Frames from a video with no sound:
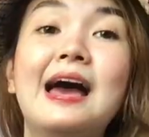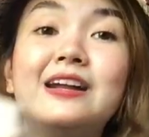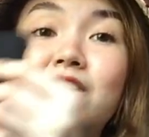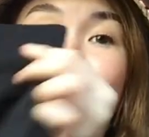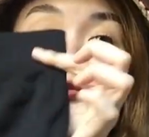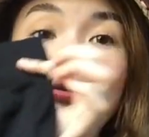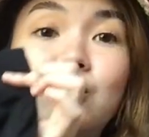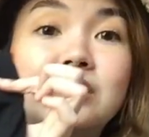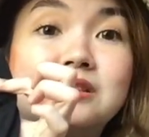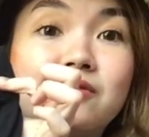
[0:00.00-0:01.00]
And
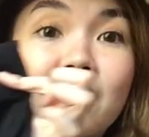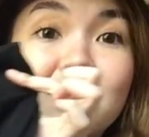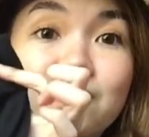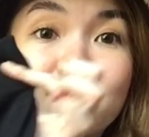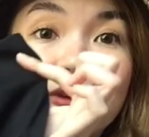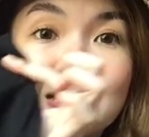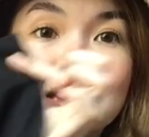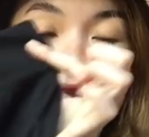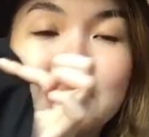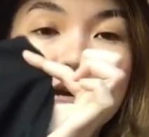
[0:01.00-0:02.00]
also it's very
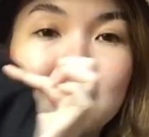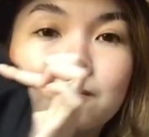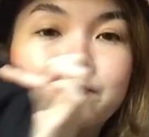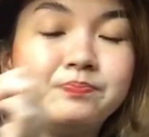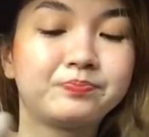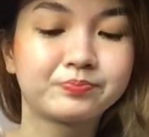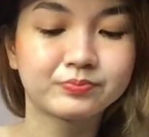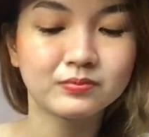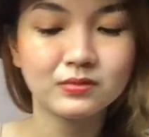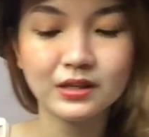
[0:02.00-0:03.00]
fitting.
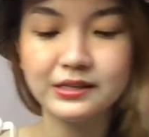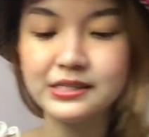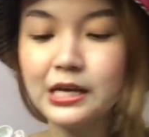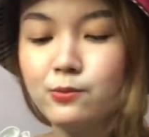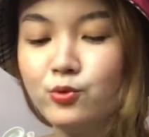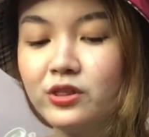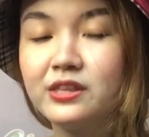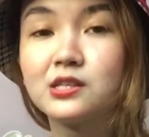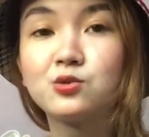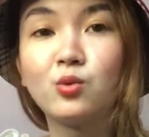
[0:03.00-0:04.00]
Same with
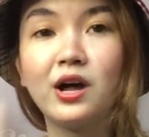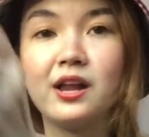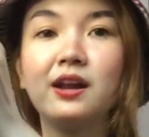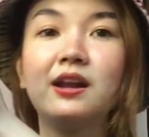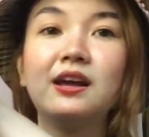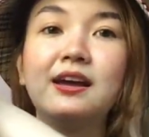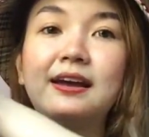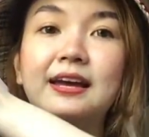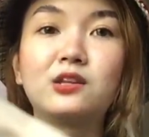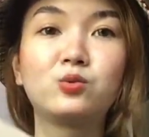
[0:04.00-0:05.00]
this one.
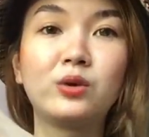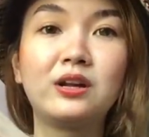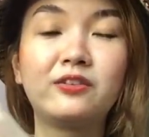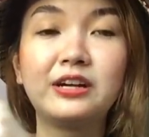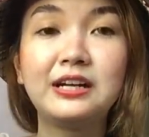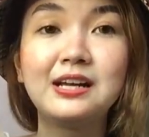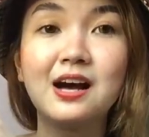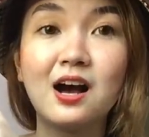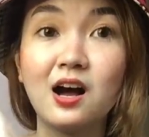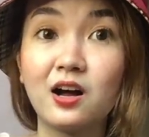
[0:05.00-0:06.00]
It will really
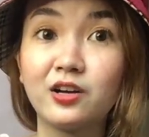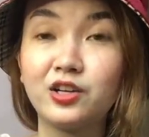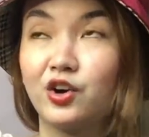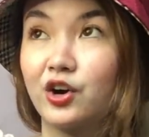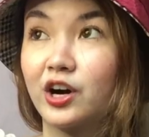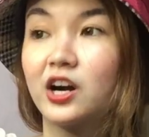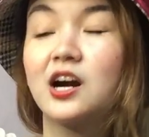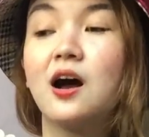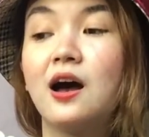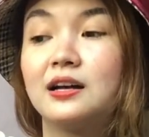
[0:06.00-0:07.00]
hug your
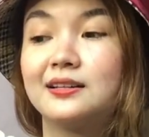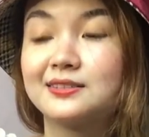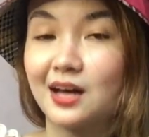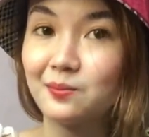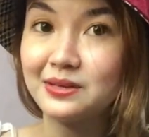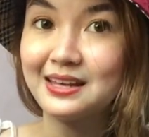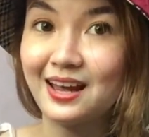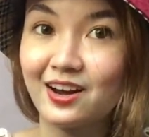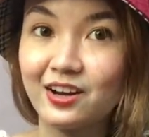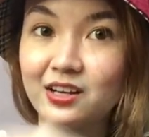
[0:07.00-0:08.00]
tummy
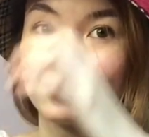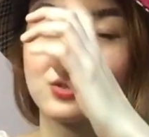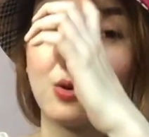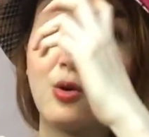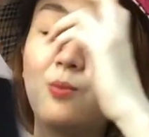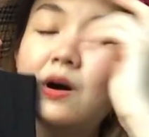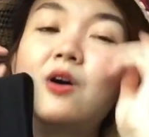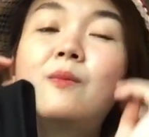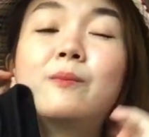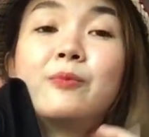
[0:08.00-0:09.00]
area, so
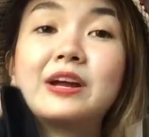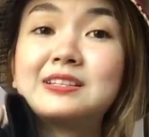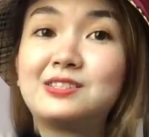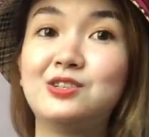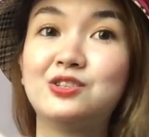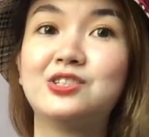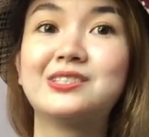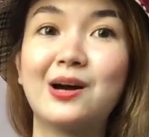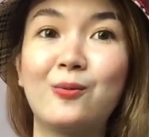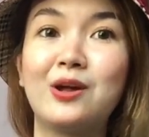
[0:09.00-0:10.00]
ma-compress yun
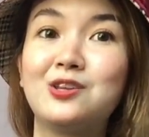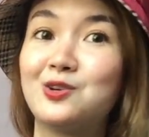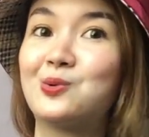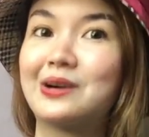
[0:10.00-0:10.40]
siya when you